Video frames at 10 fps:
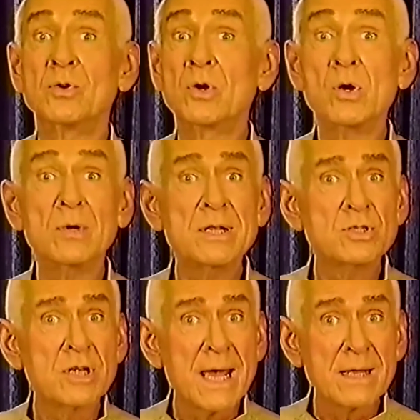The
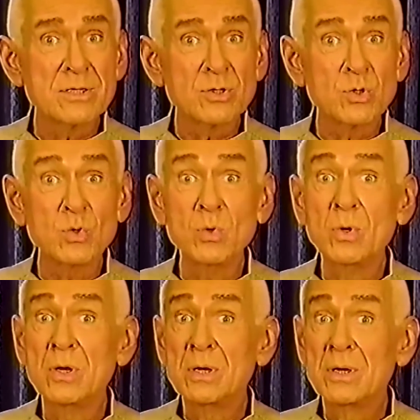idea of
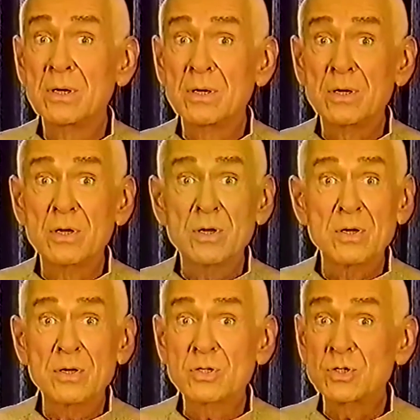
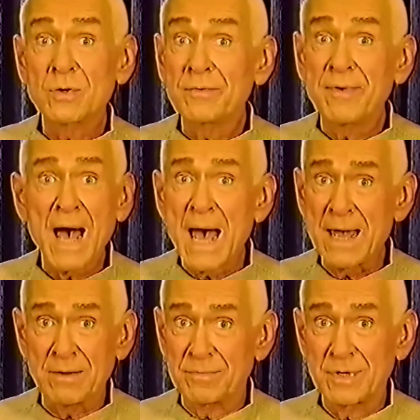extraterrestrials was very
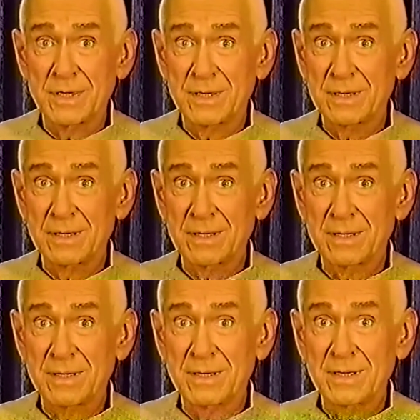important to their
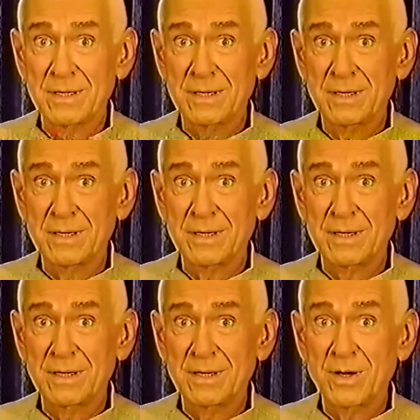doctrine,
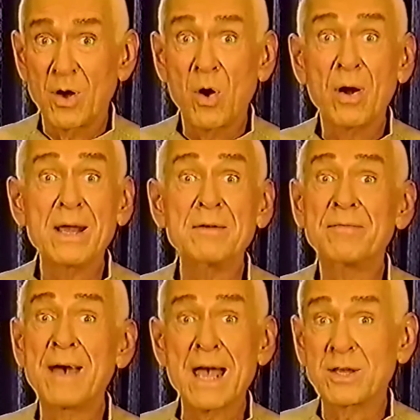as Applewhite
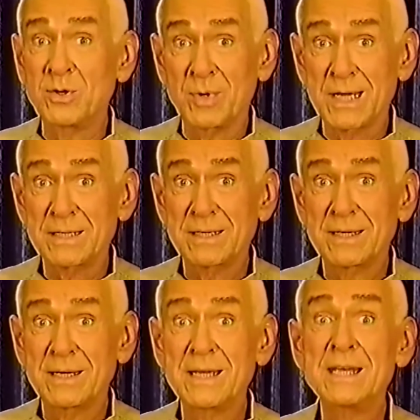would often
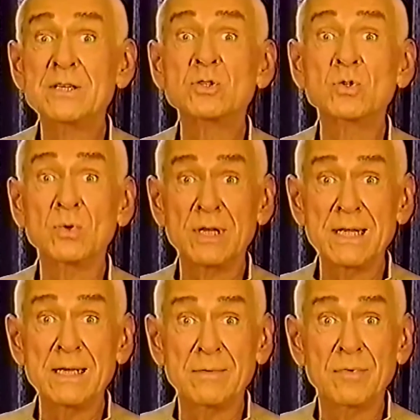describe
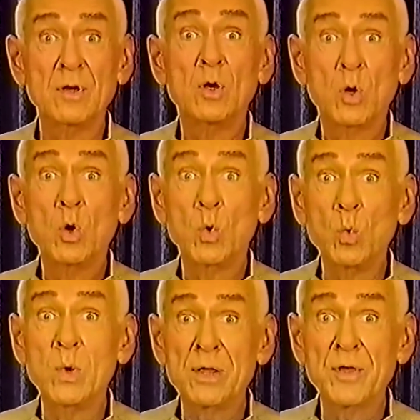himself to his followers
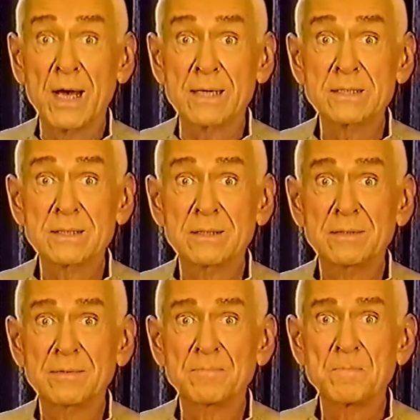as an
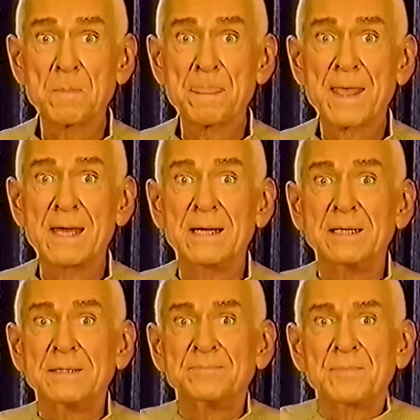
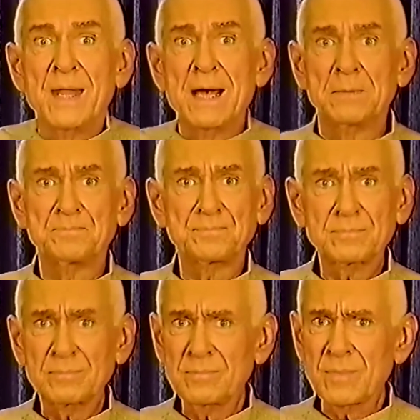extraterrestrial walk-in,
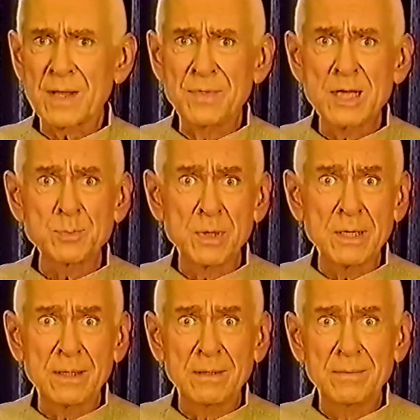
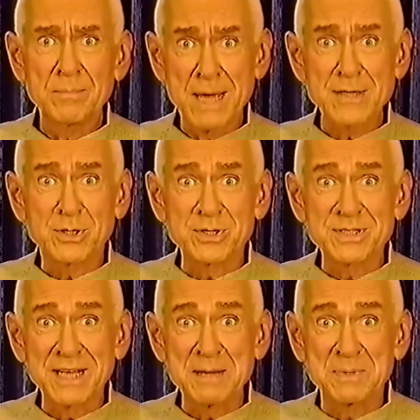which, in short,
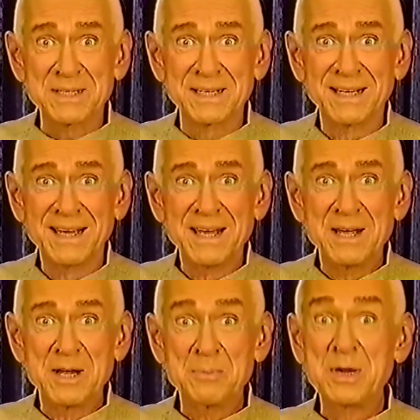meant
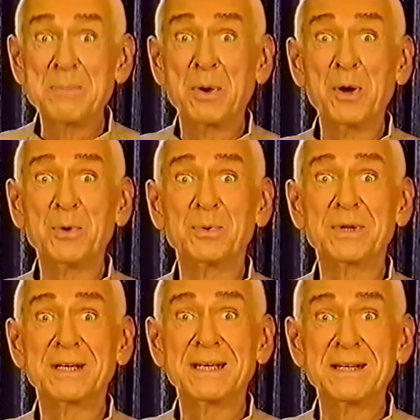he was possessed
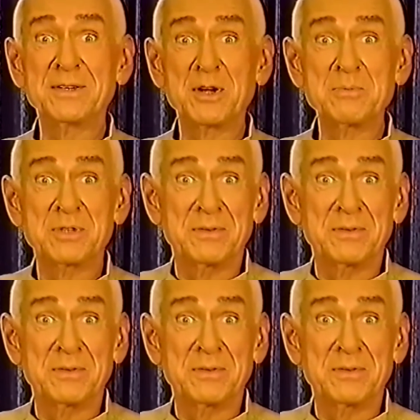by an alien.